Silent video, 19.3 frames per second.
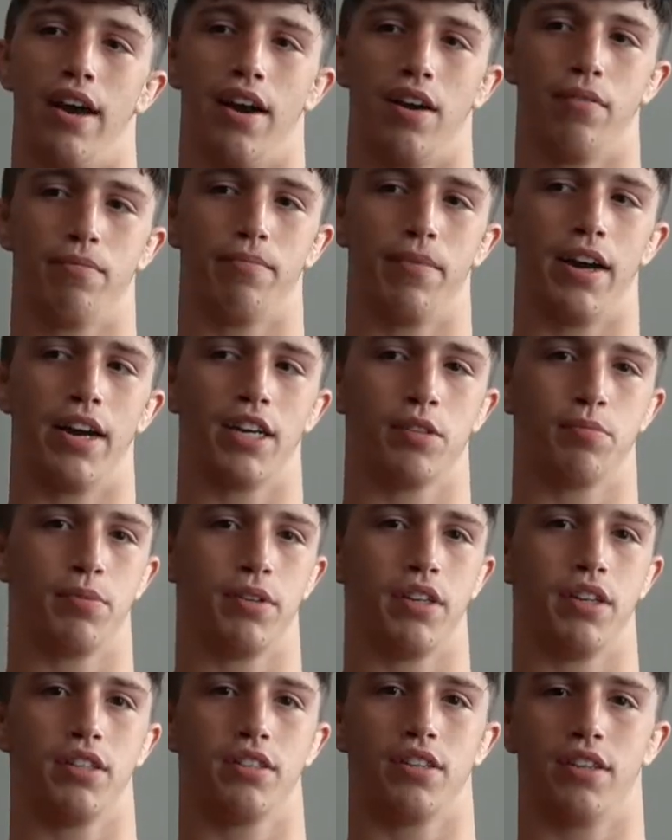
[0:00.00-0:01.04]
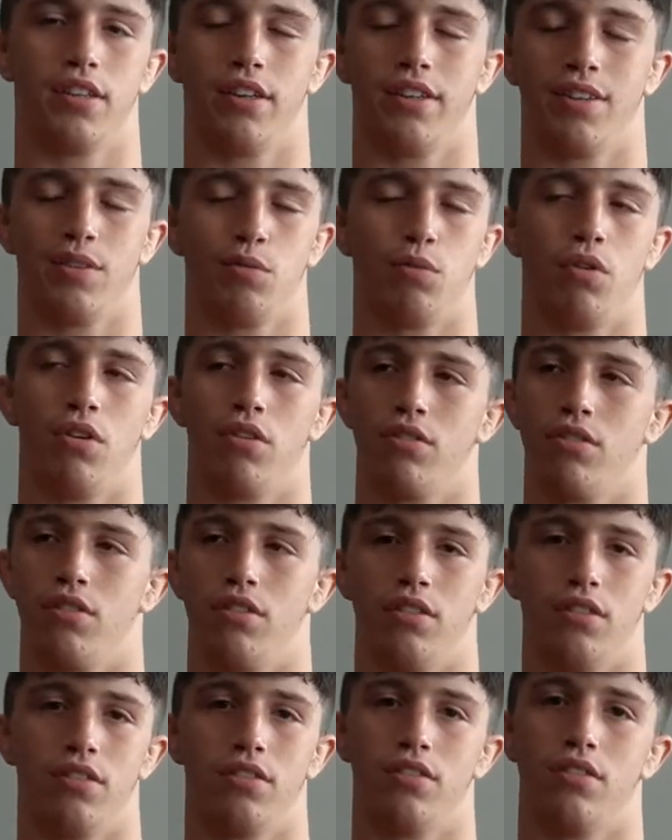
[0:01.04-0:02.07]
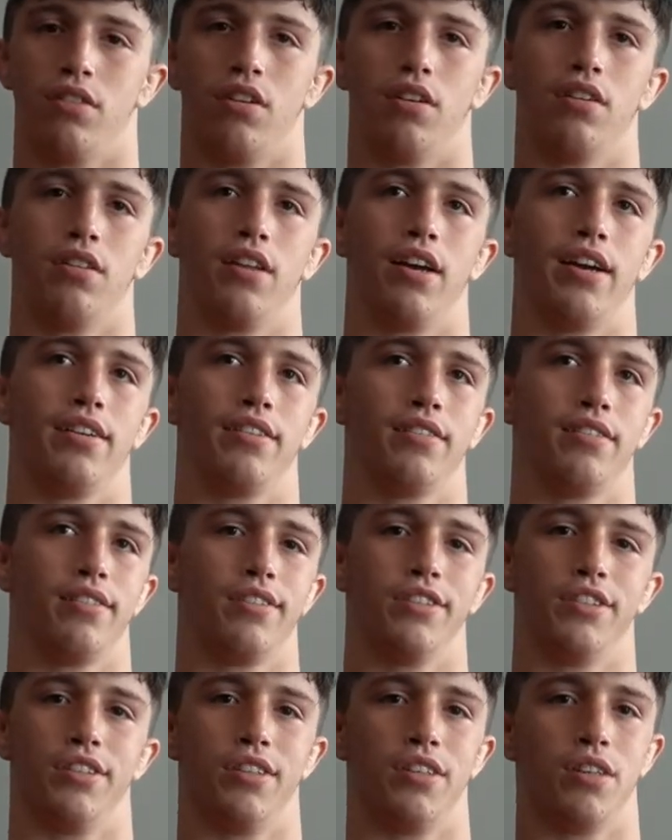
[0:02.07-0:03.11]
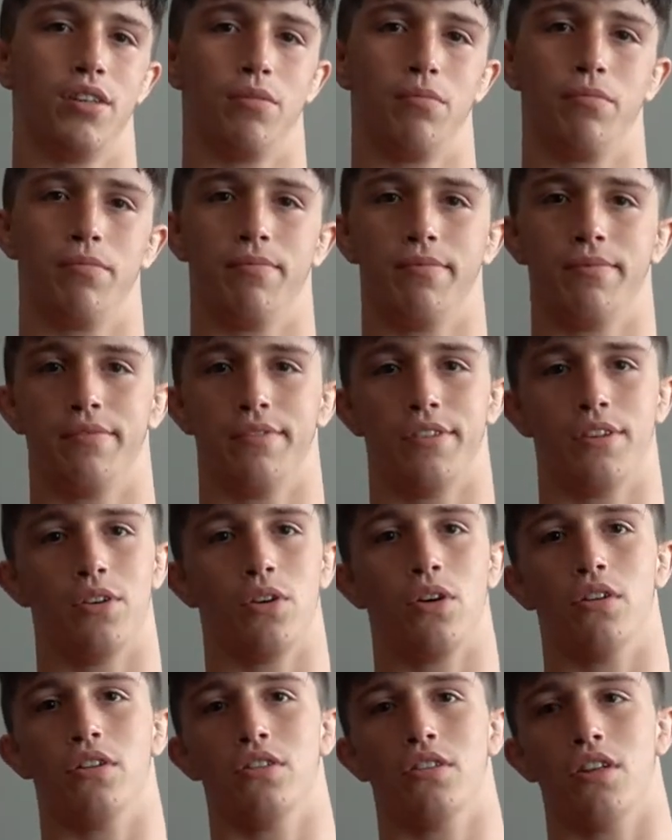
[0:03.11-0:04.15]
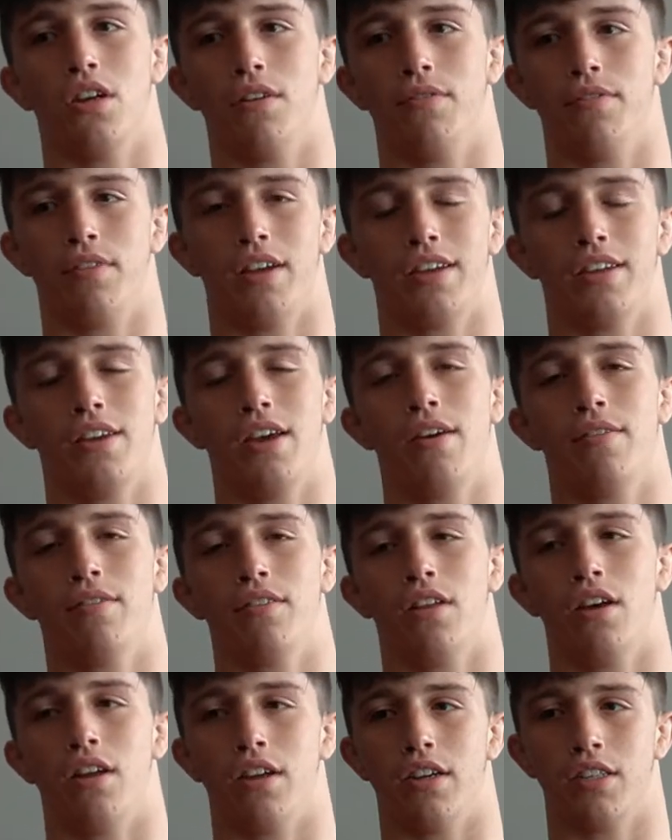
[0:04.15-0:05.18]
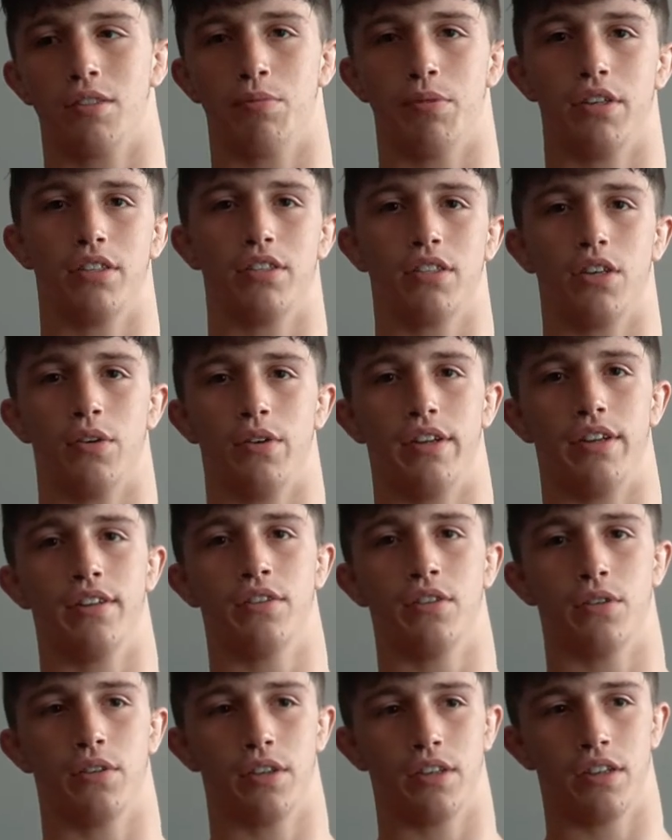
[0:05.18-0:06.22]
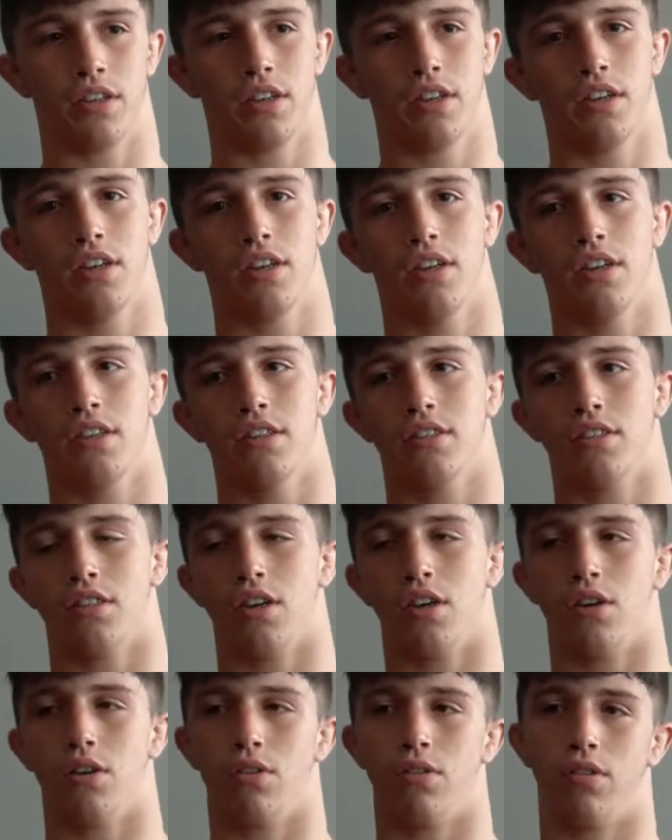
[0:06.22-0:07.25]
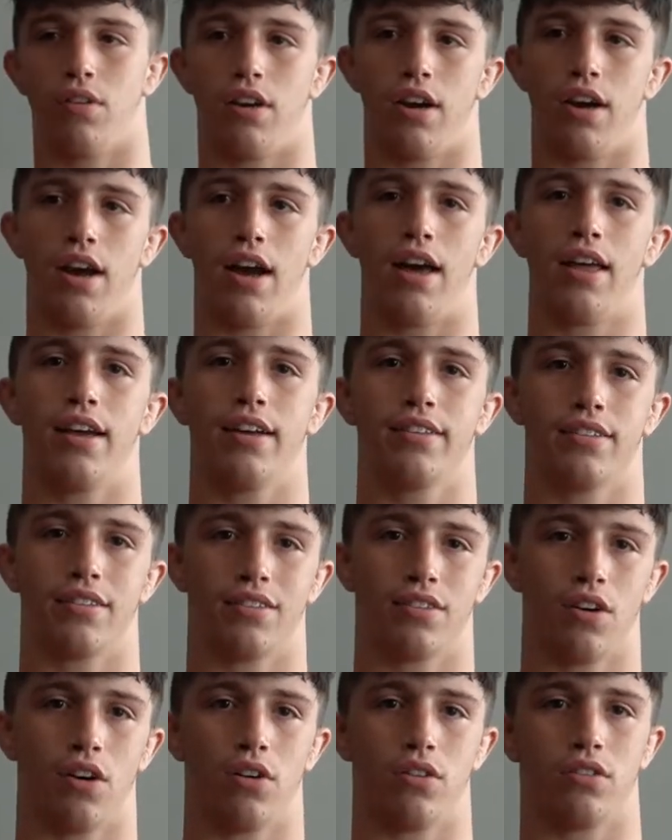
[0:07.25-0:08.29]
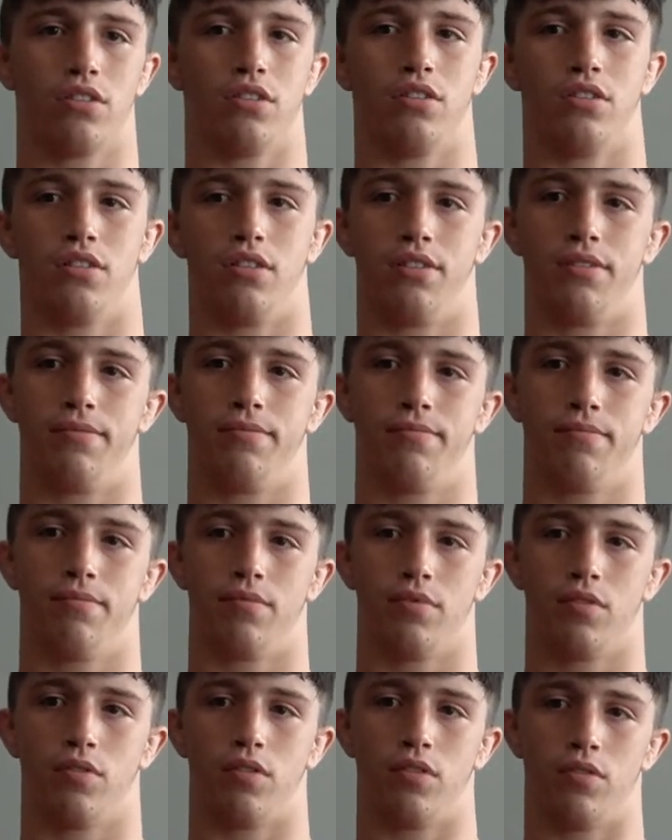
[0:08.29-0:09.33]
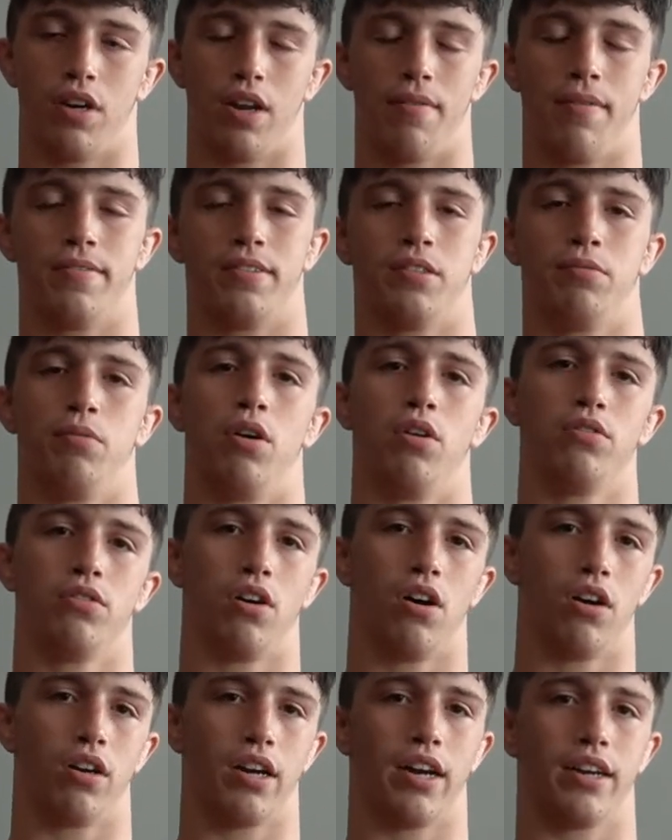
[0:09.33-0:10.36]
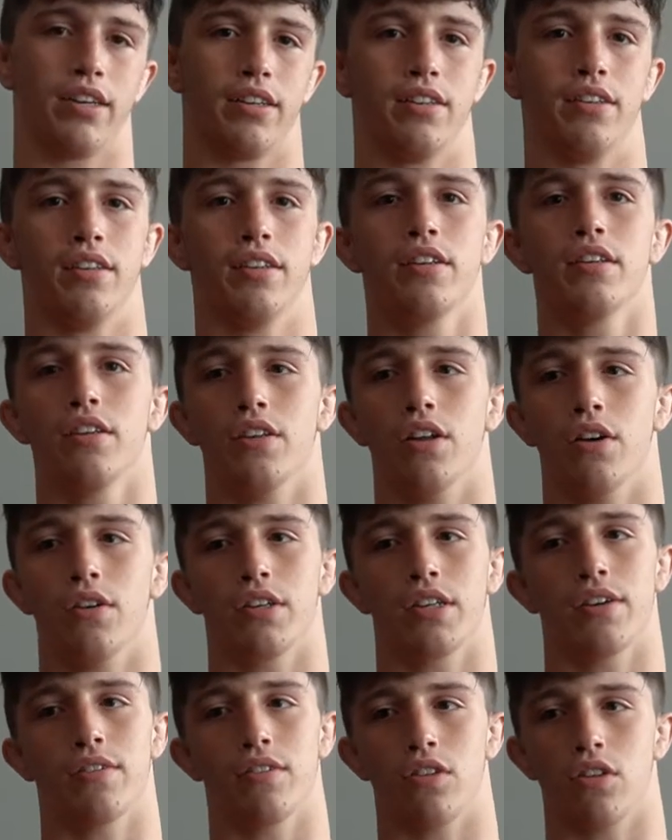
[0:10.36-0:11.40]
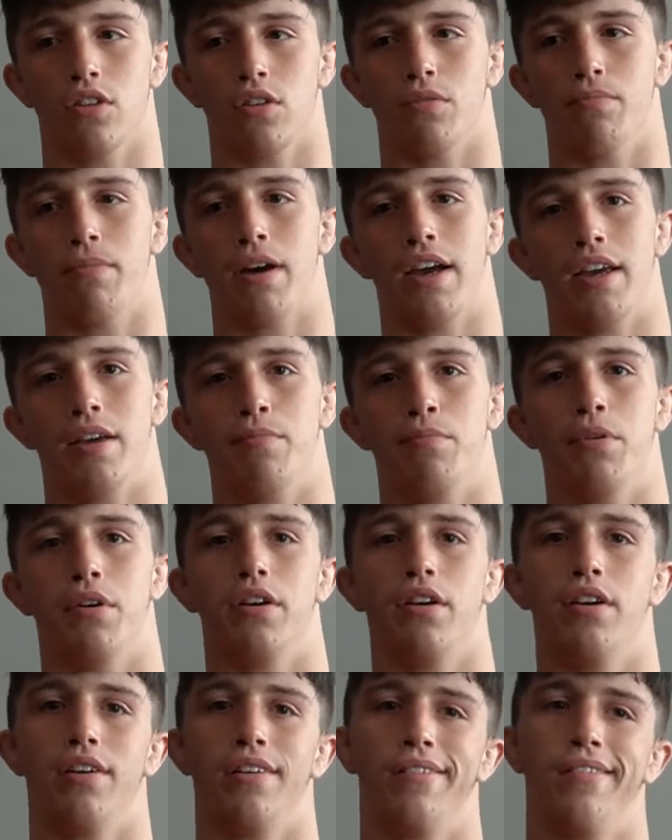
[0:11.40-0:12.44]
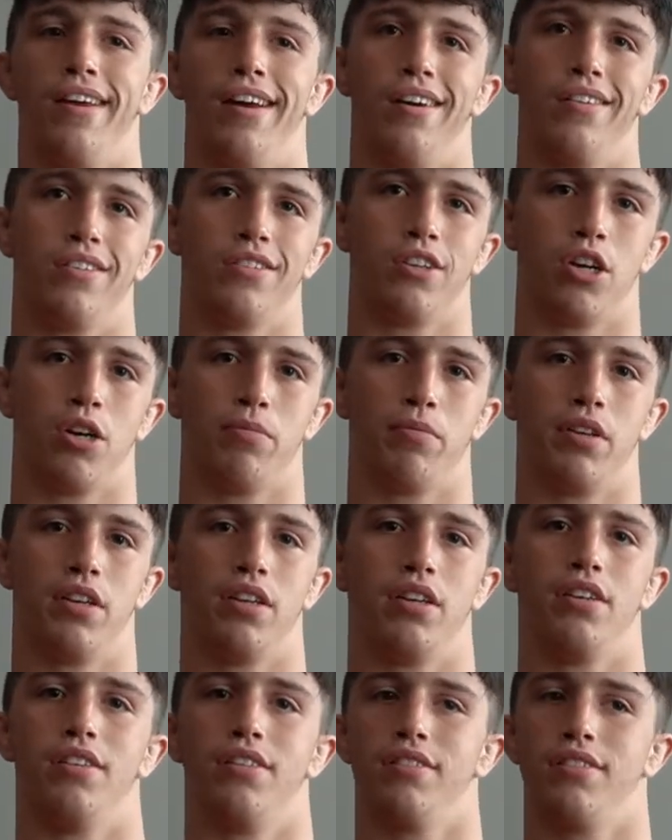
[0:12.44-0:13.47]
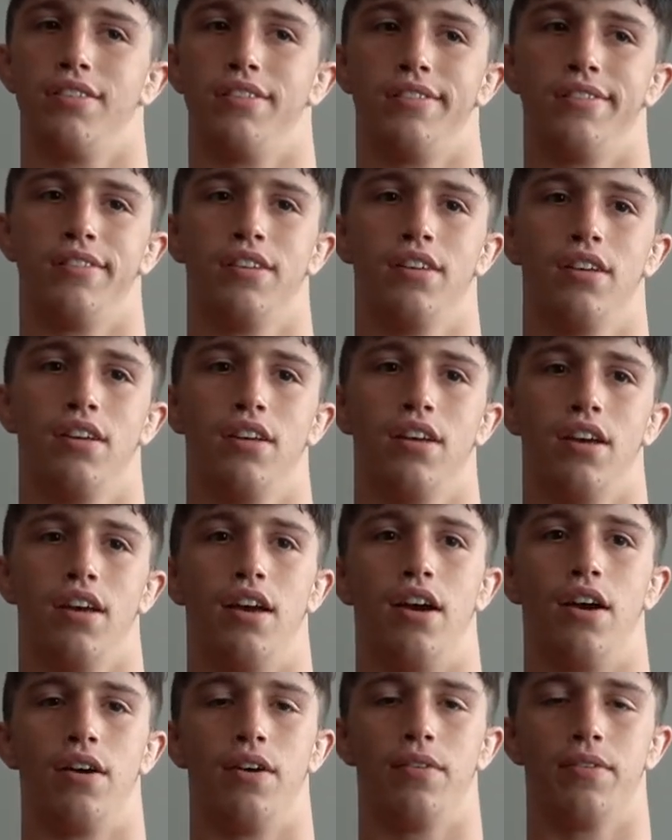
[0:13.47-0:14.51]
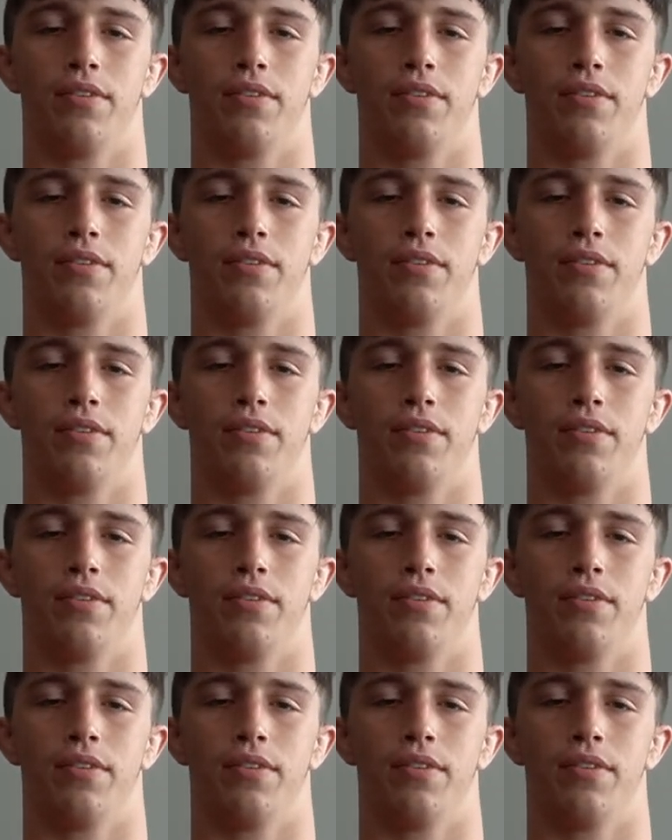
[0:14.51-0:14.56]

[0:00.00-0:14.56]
how my experience, like, you have to walk to the to the gym, do all this stuff. Like, you have a lot of experience going into it. So I like to talk to, when I'm in a small talk, I can, you know, give a little of my input on how the tournament is and how